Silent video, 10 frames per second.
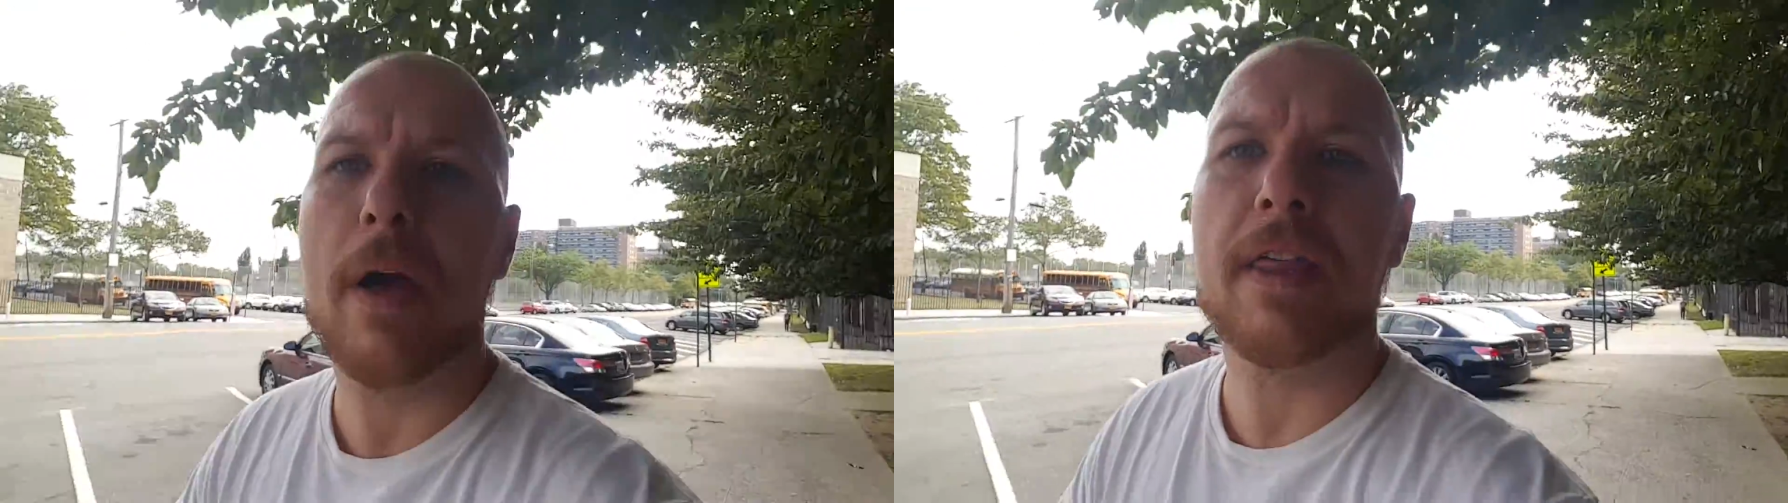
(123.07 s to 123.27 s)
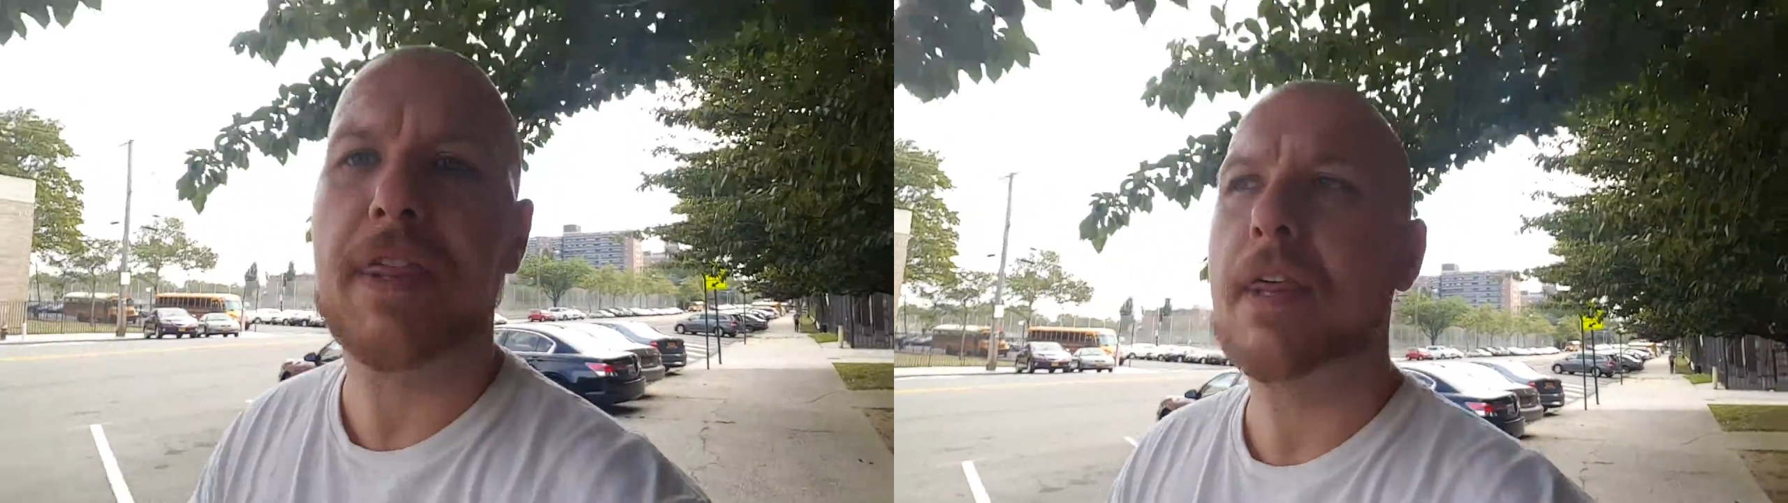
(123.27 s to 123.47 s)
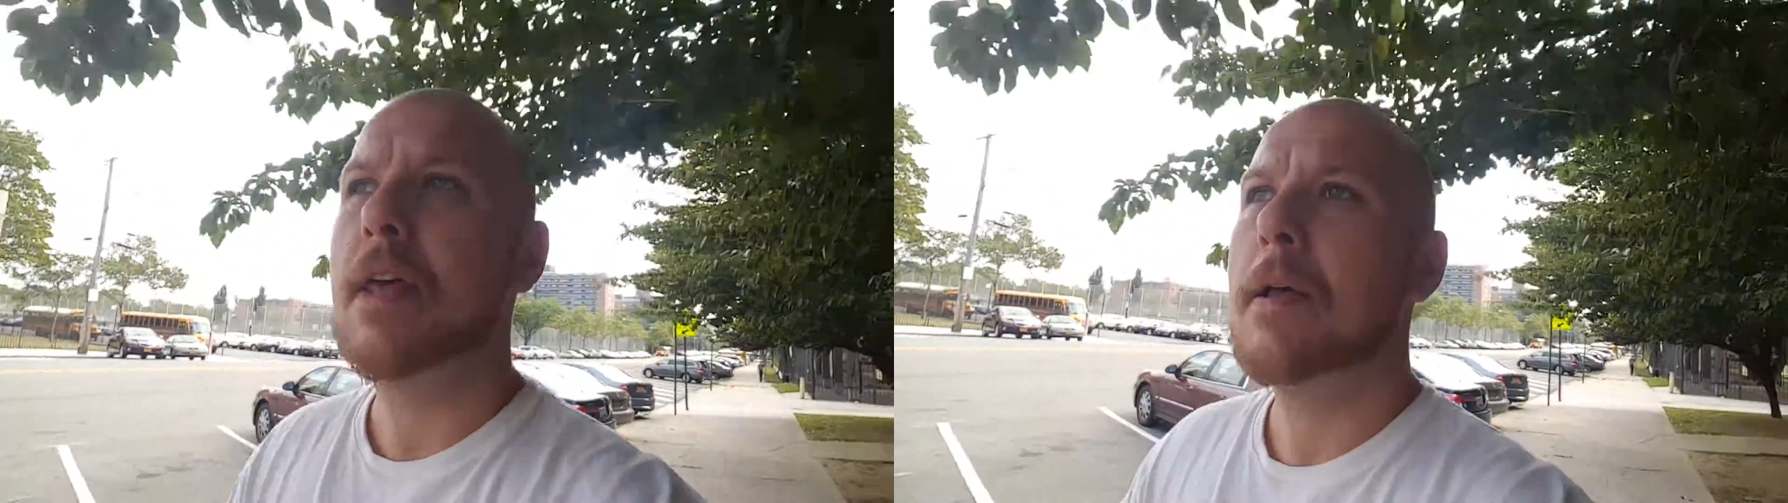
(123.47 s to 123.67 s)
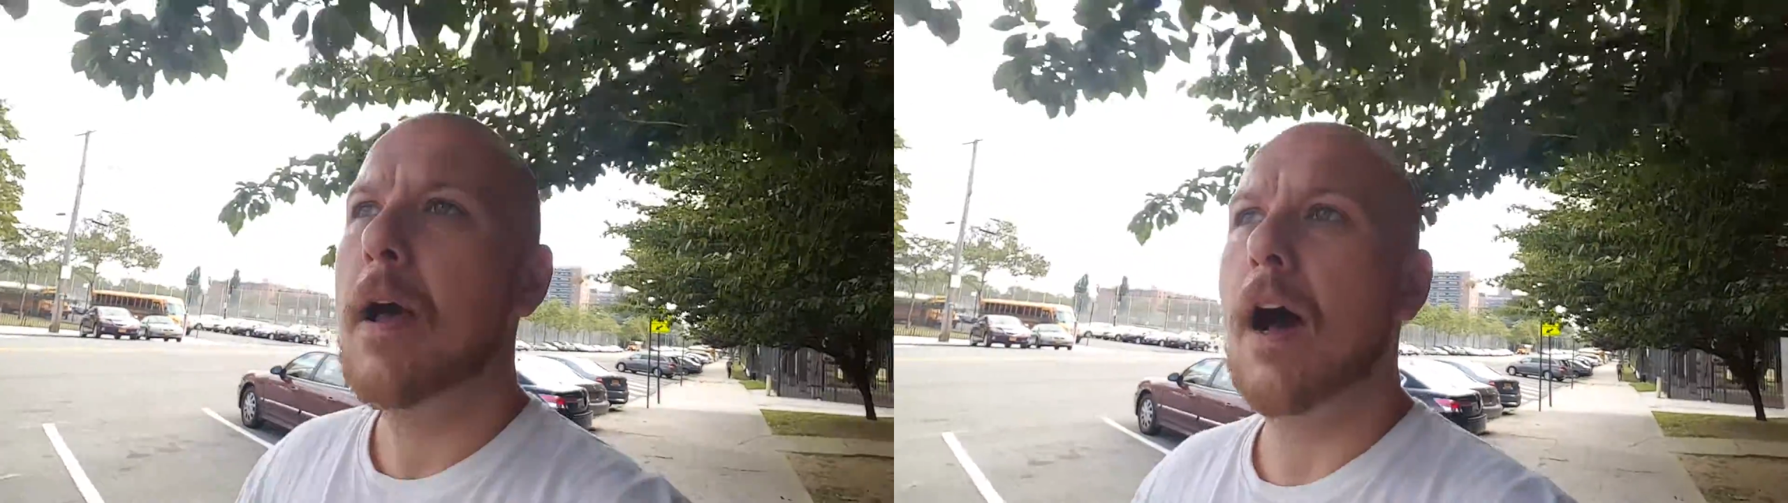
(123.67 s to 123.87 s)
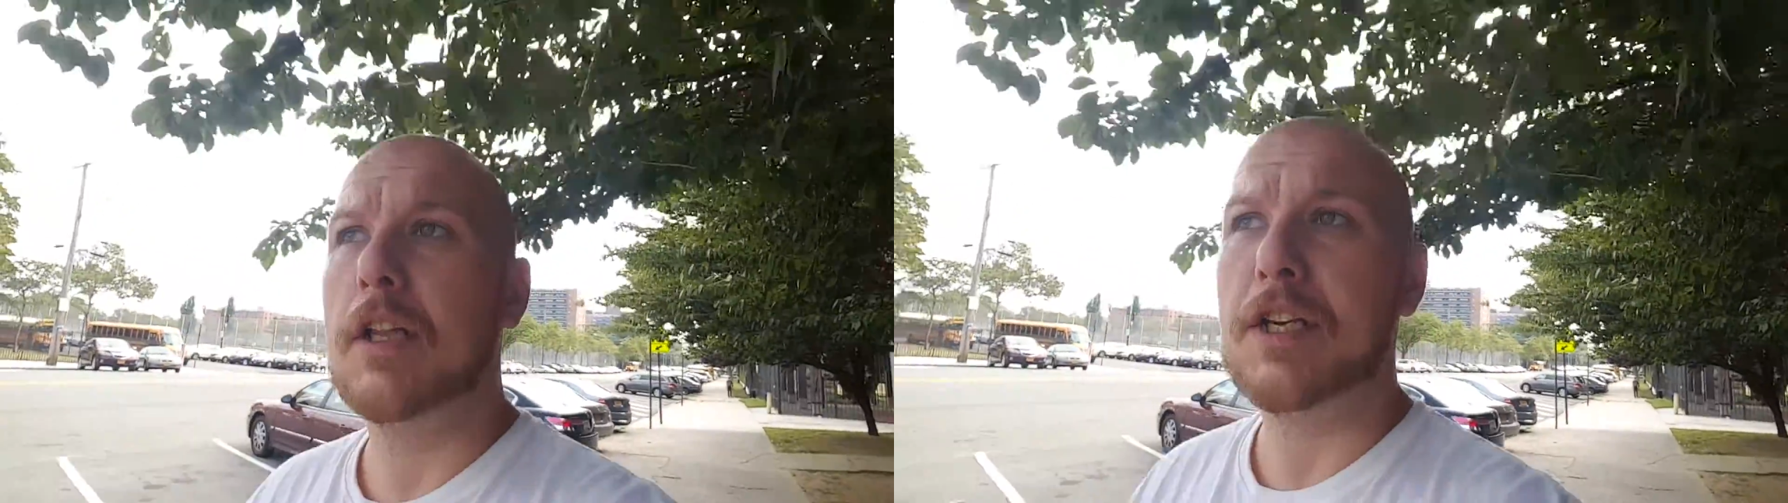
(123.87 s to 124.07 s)
with
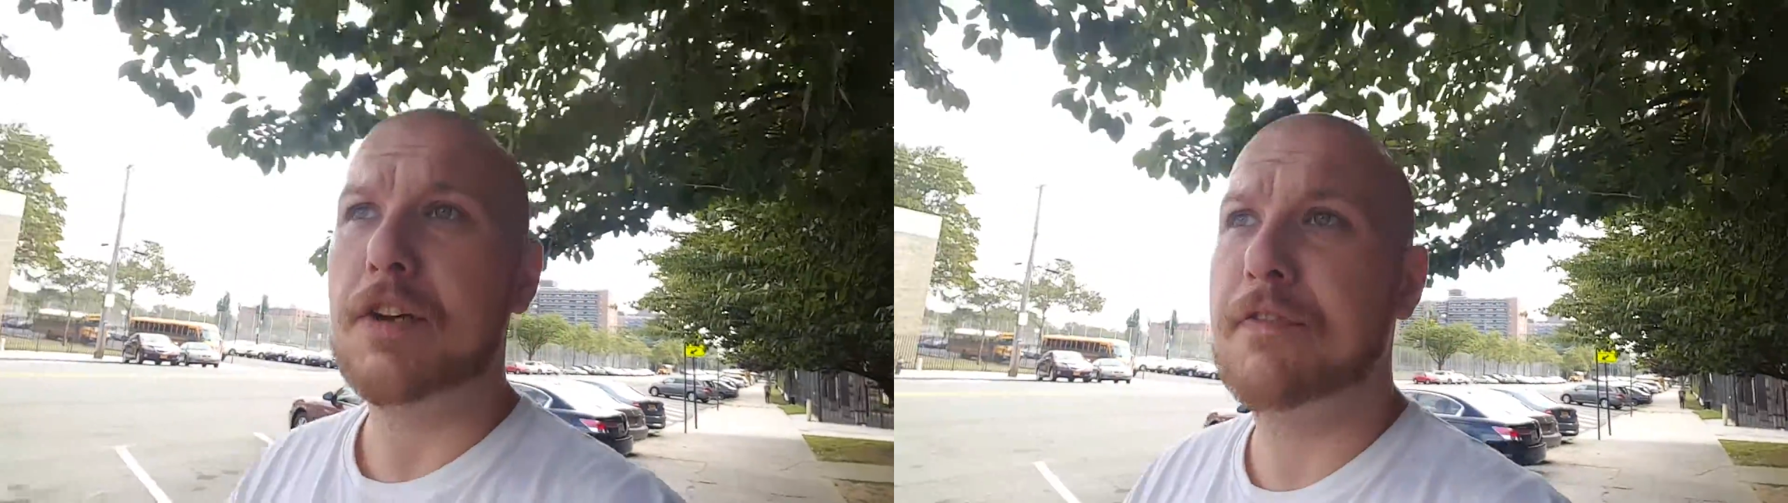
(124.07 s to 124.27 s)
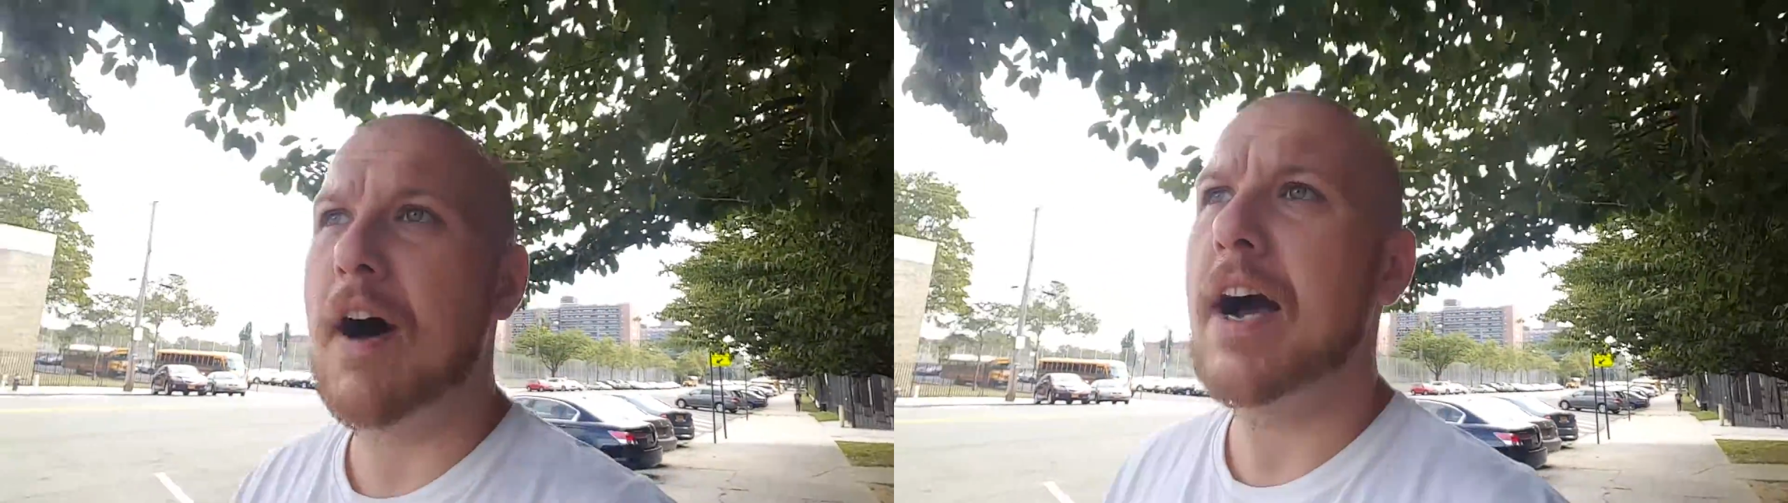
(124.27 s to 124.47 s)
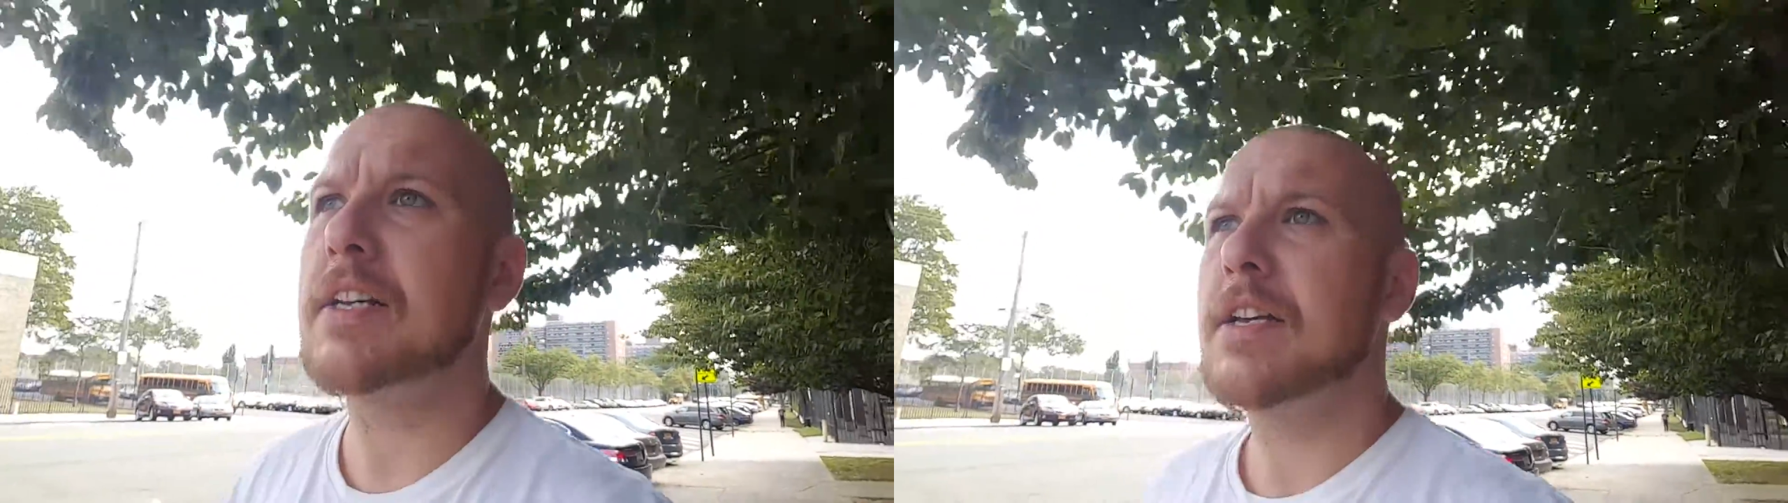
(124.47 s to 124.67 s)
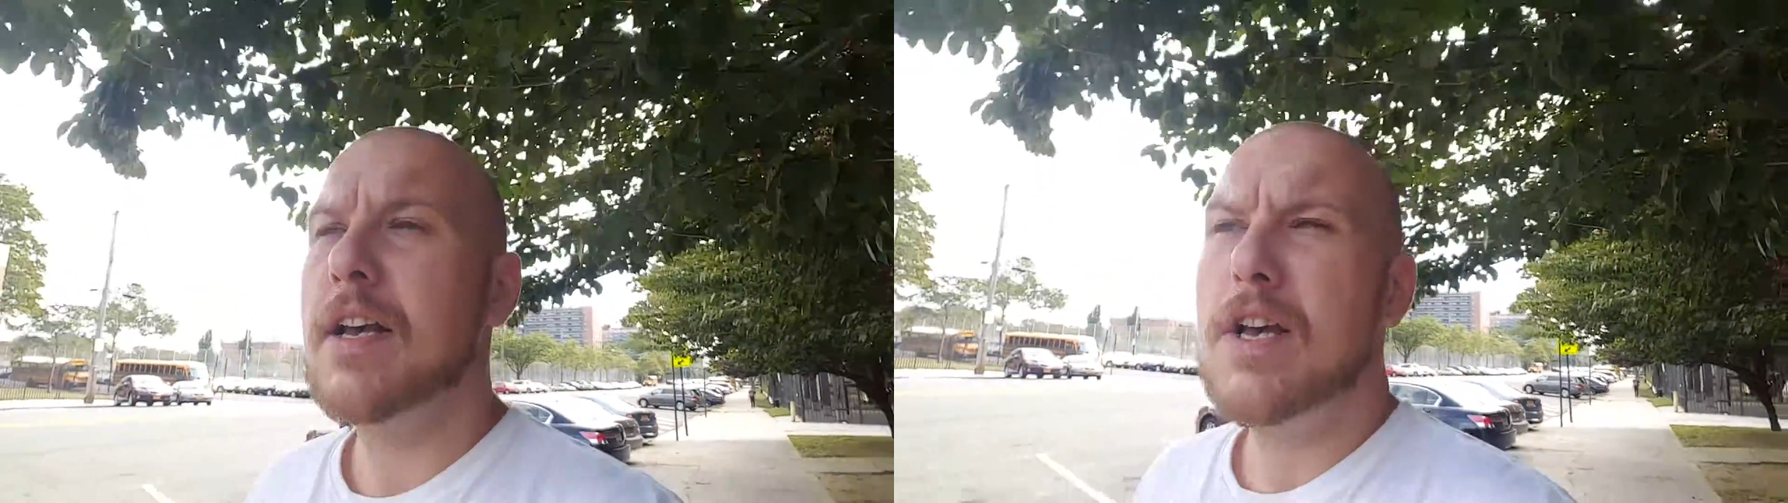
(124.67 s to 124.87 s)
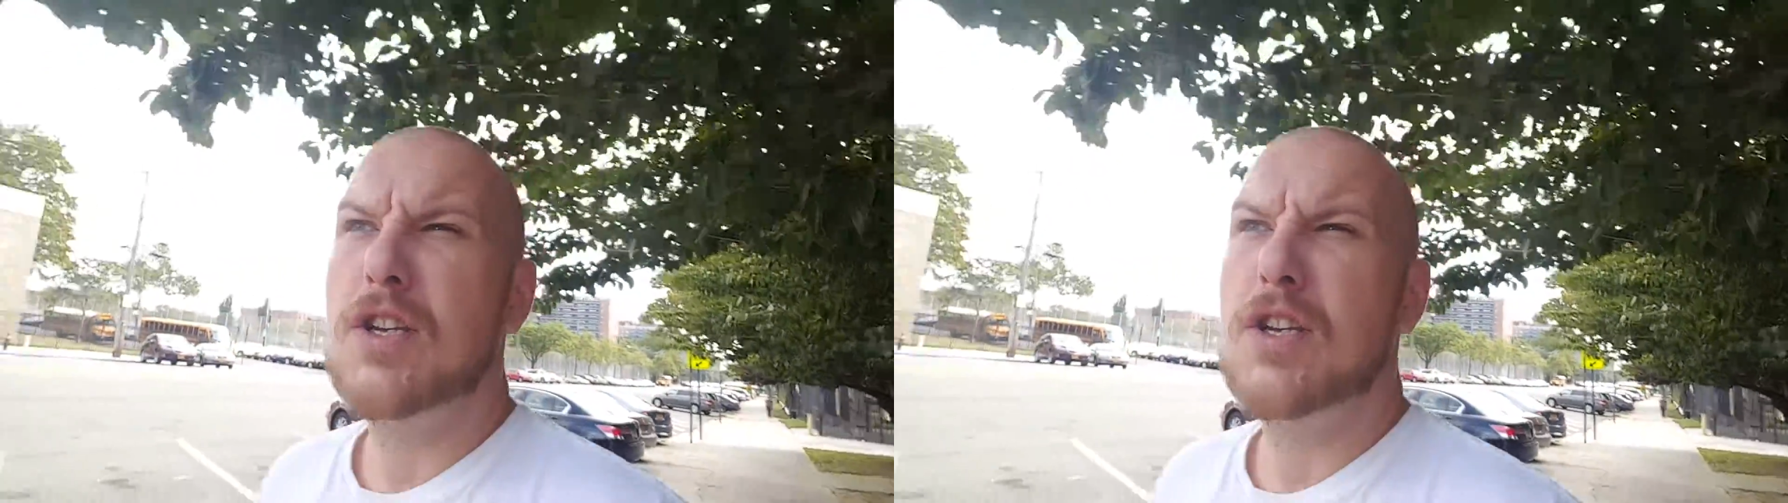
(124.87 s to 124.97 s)
Alicia Fox.